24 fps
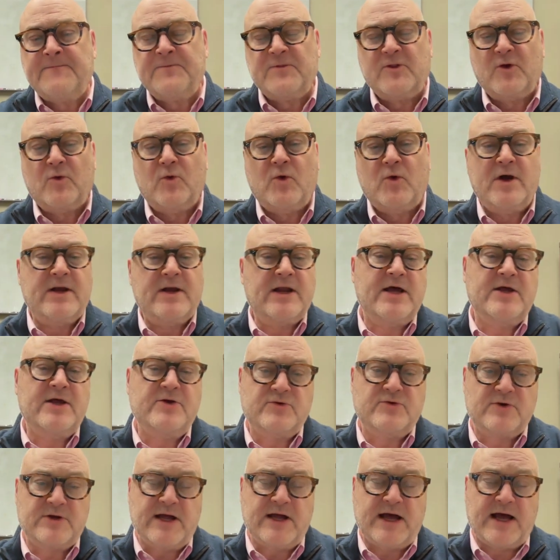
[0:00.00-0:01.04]
The
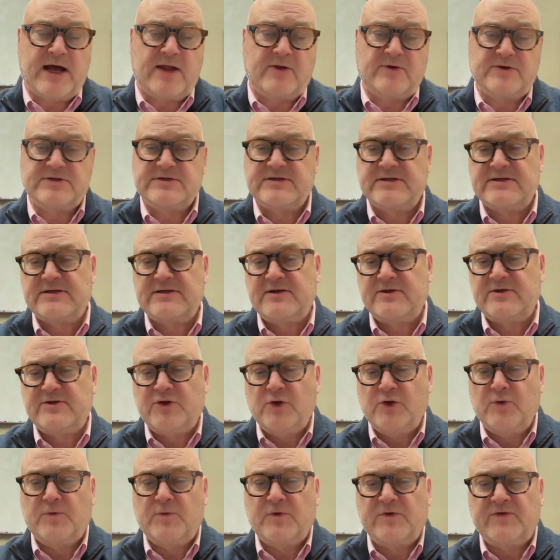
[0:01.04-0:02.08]
$100,
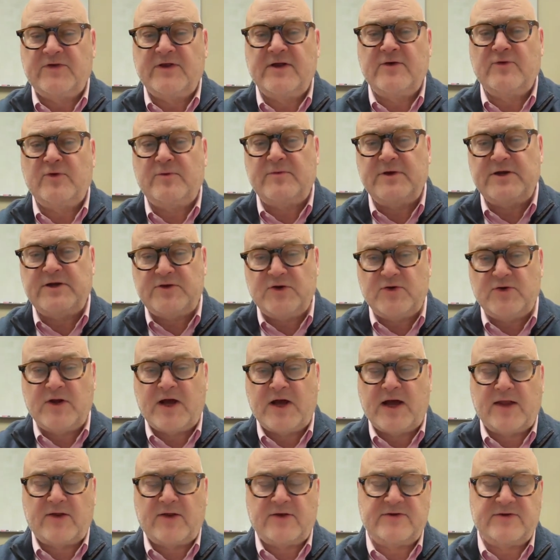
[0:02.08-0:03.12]
2% would be
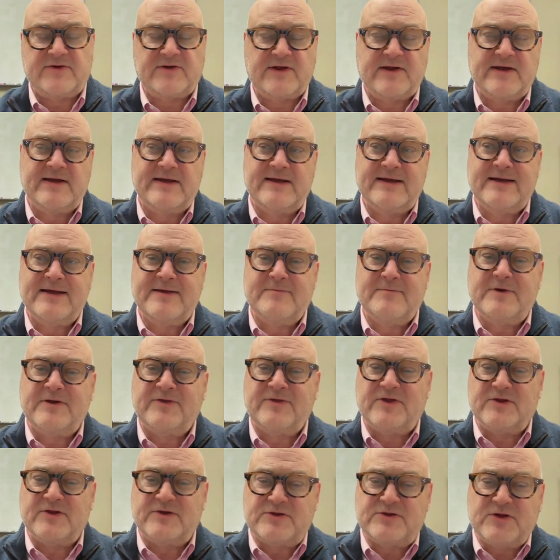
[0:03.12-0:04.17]
$2,
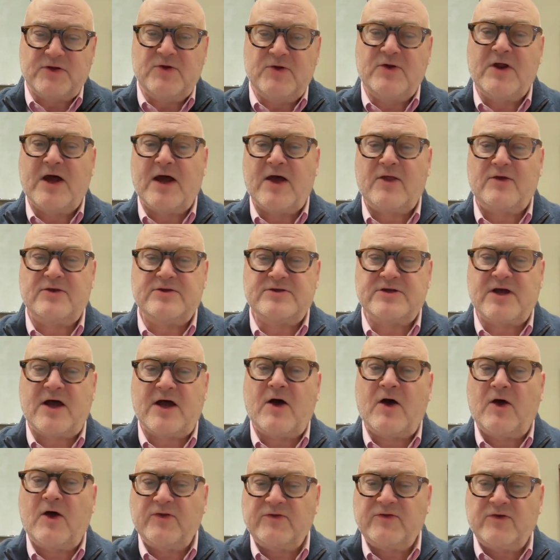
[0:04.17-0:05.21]
but the $2
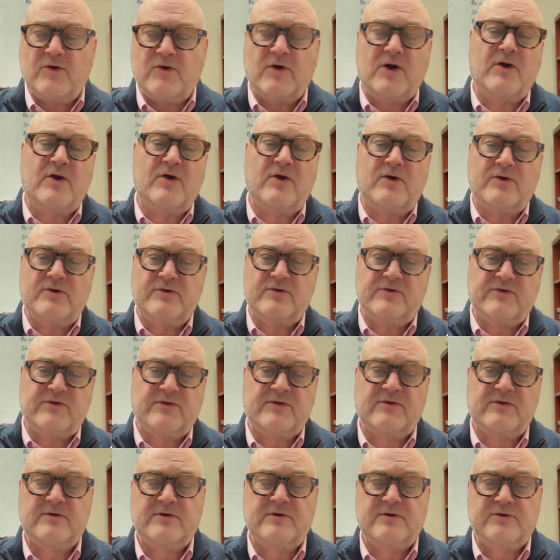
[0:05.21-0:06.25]
also
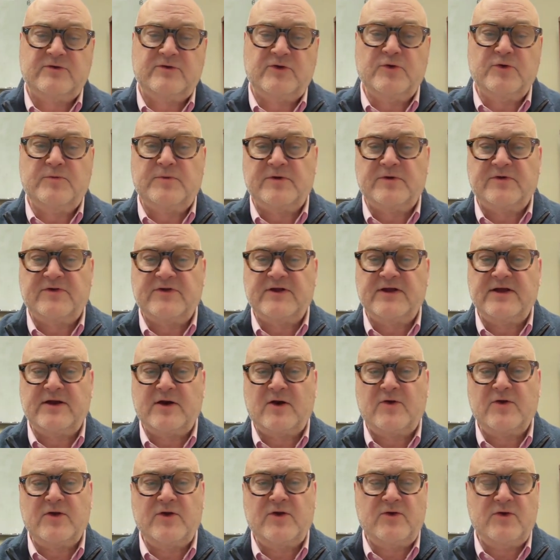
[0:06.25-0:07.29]
earns 2%,
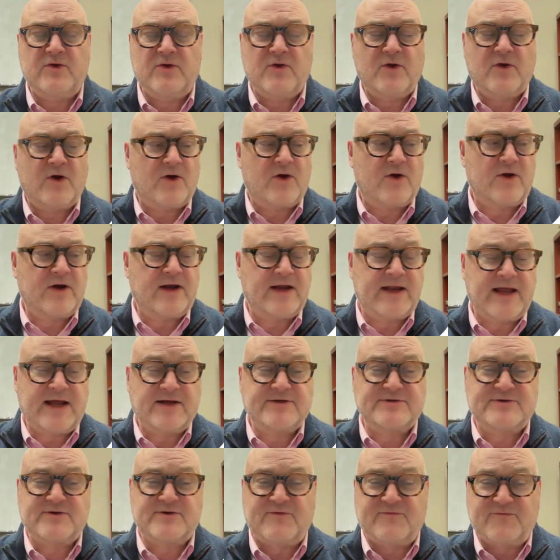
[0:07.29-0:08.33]
or you earn an
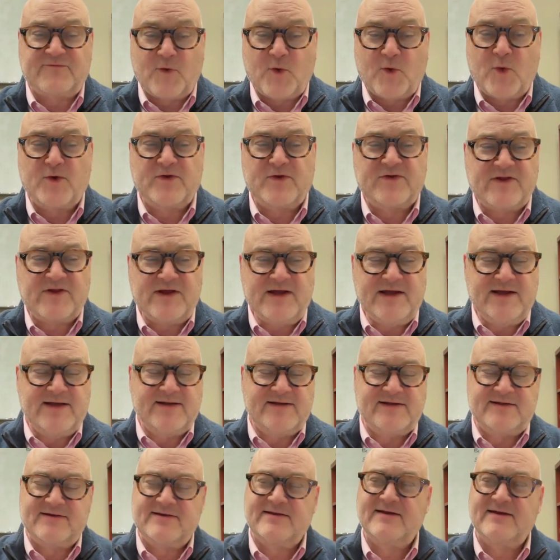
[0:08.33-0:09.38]
extra 4
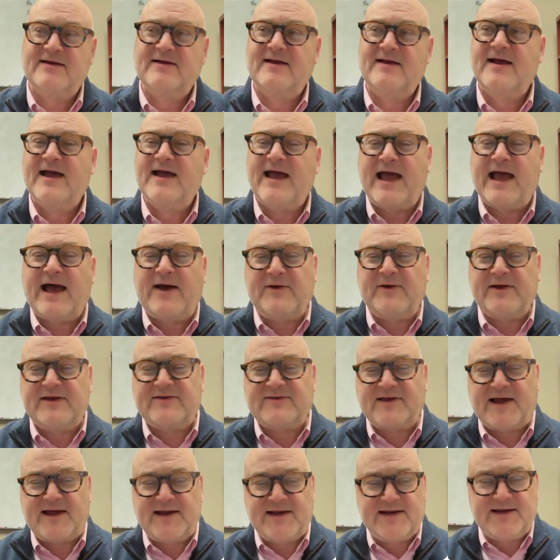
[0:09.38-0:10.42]
cents. How
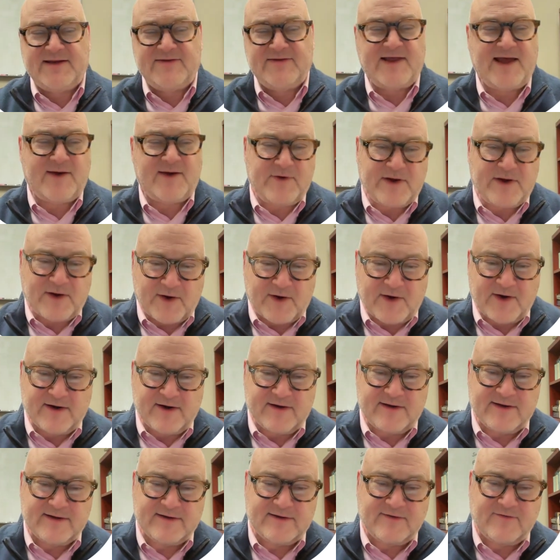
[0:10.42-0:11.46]
exciting is that? We
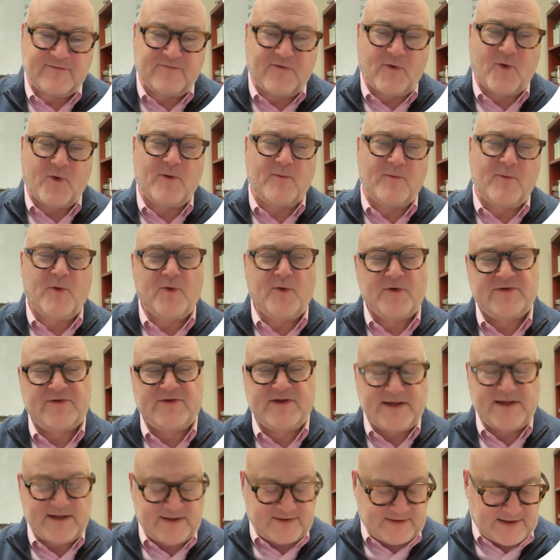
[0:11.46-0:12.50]
earned 4 more
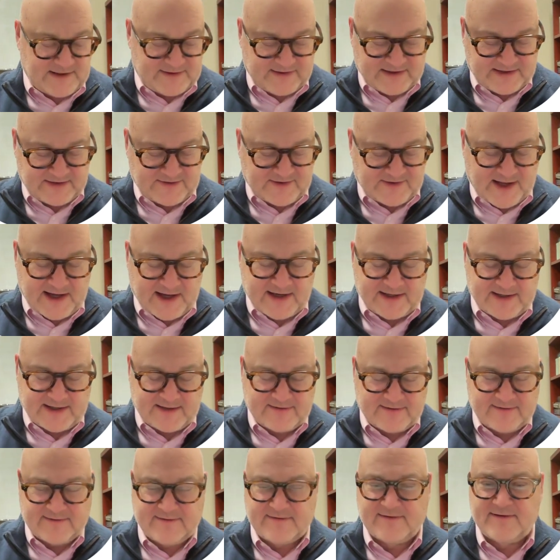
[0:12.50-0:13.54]
cents. That's exciting.
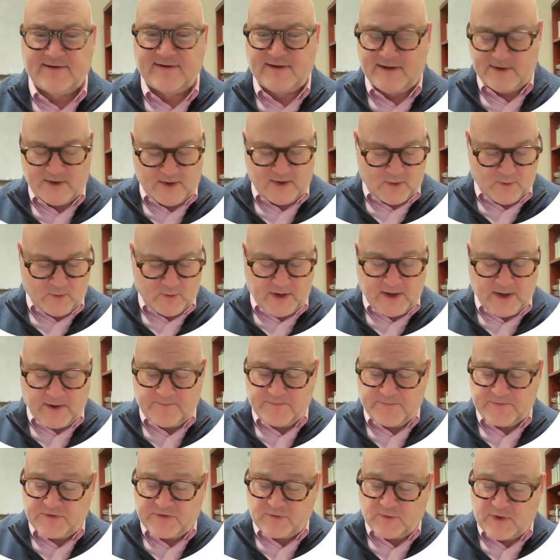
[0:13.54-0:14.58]

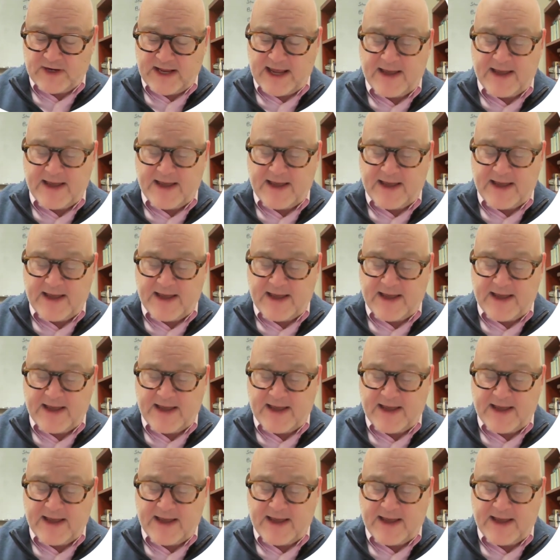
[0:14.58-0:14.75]
Well, so what